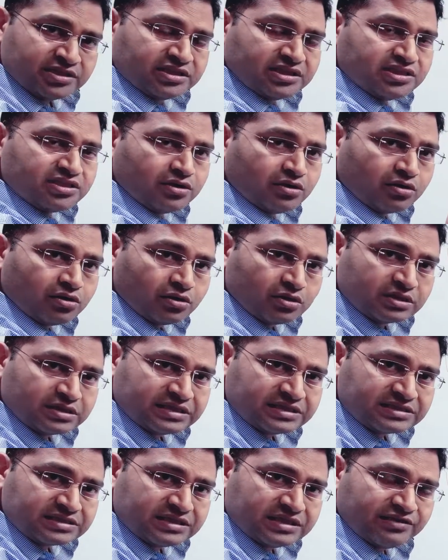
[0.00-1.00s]
These are all
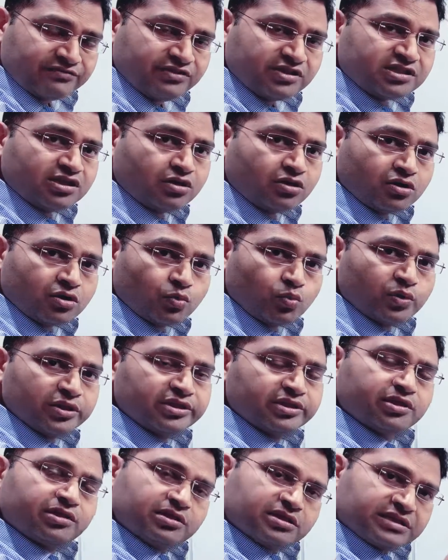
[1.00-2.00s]
test levels along with
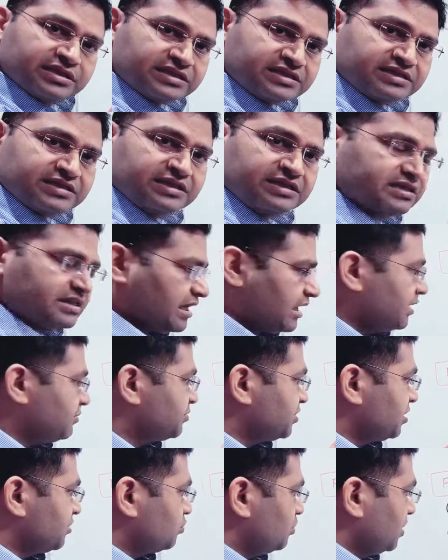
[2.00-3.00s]
the testing
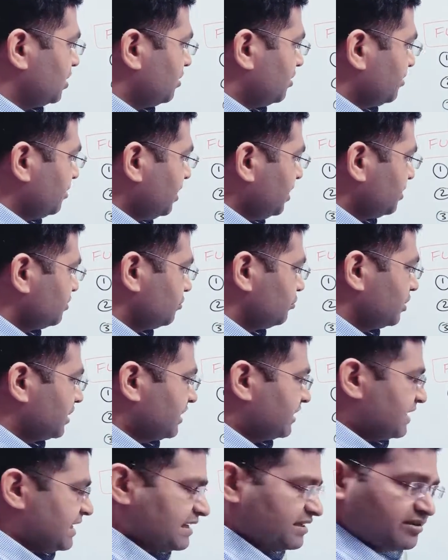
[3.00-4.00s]
types as well, right? So you can
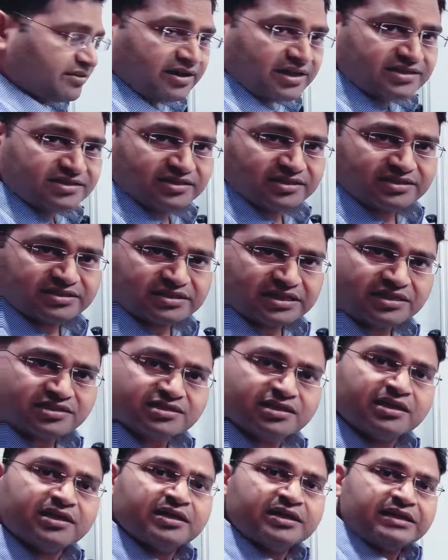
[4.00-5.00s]
categorize these as
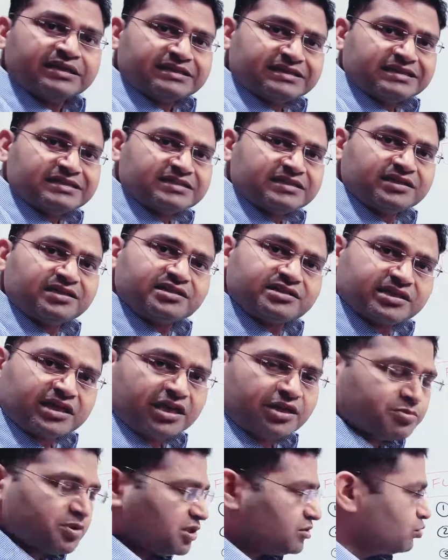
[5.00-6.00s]
testing
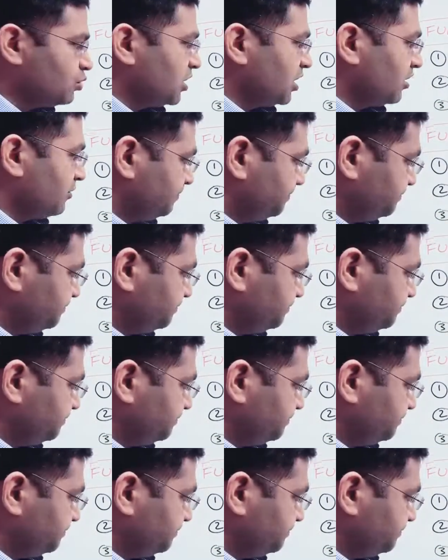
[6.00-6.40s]
types as well.